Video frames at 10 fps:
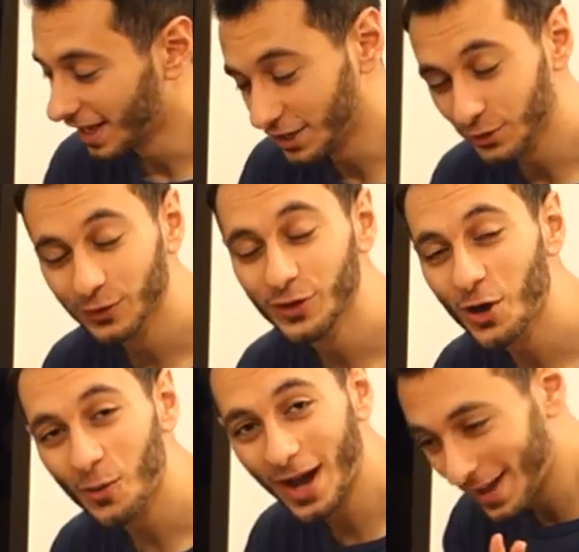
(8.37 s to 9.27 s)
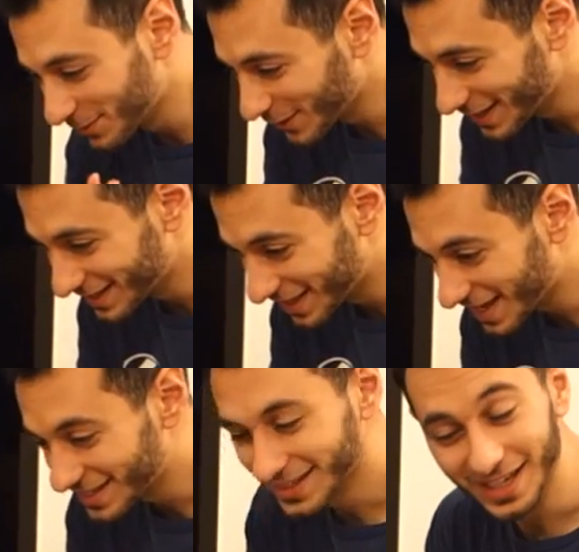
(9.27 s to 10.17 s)
And you'll know why I'm doing
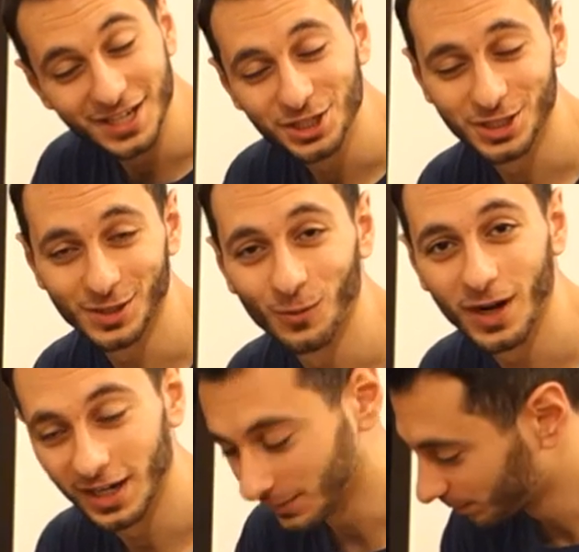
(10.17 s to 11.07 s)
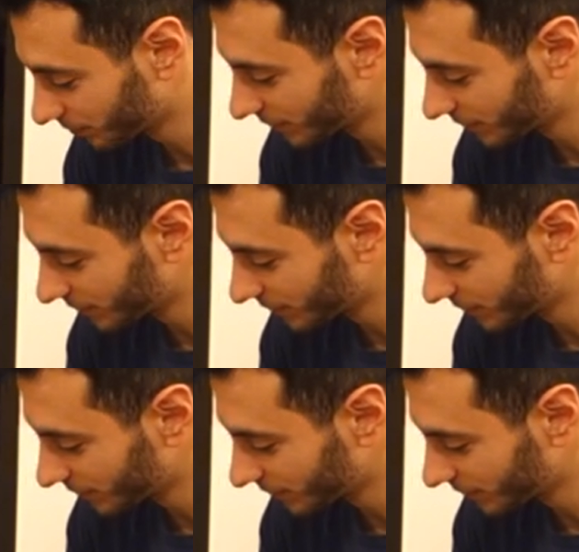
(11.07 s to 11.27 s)
this in just a while.